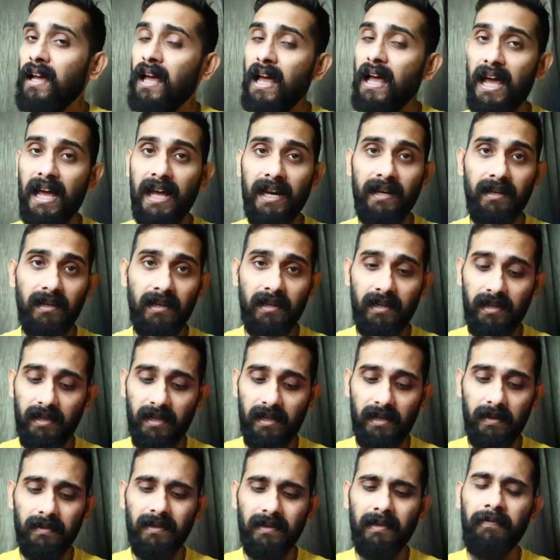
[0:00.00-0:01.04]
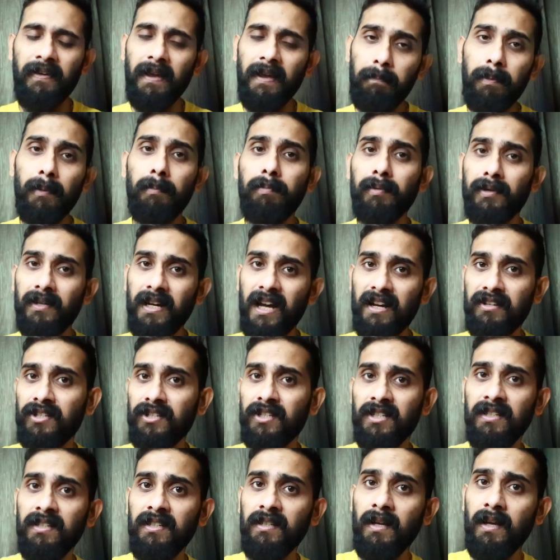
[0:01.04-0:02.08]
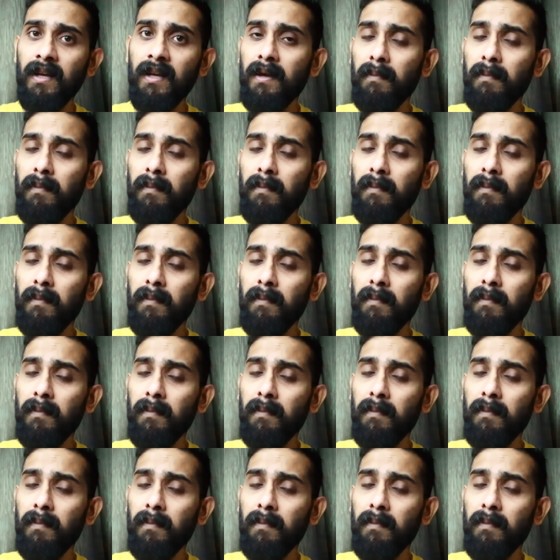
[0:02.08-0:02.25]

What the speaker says: and the vapor production,